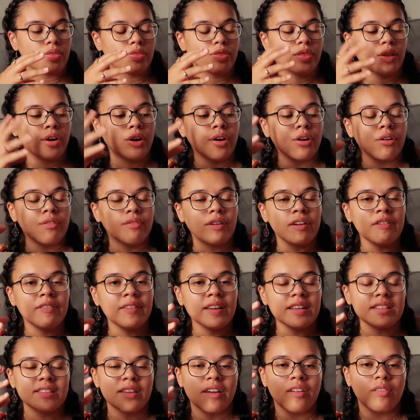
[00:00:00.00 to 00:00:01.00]
the
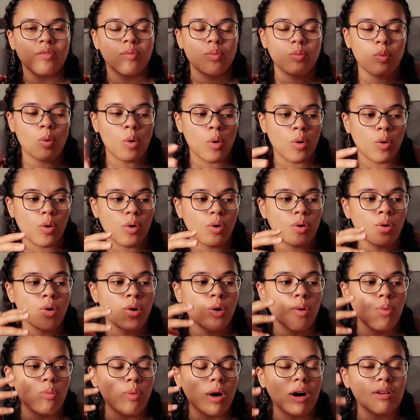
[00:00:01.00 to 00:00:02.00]
horrifics of war
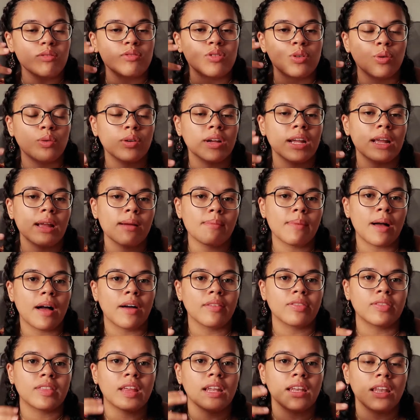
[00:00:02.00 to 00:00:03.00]
while talking
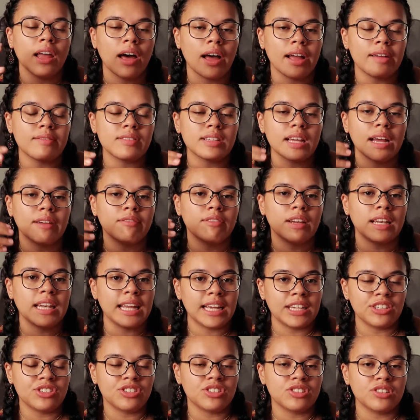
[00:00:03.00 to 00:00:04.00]
about the lives and
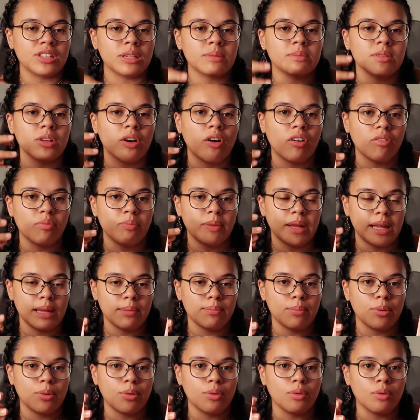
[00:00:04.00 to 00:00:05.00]
relationships of
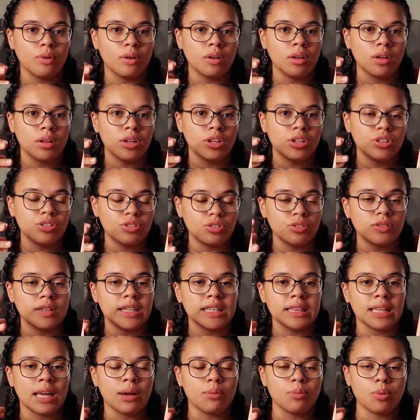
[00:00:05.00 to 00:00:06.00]
people
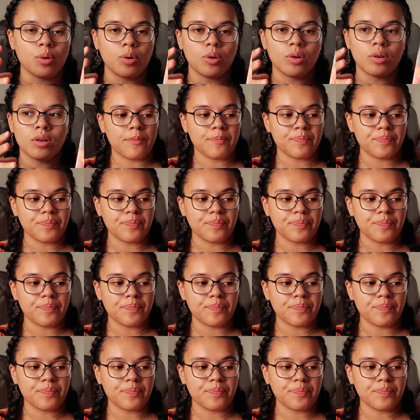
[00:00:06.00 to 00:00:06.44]
during that war.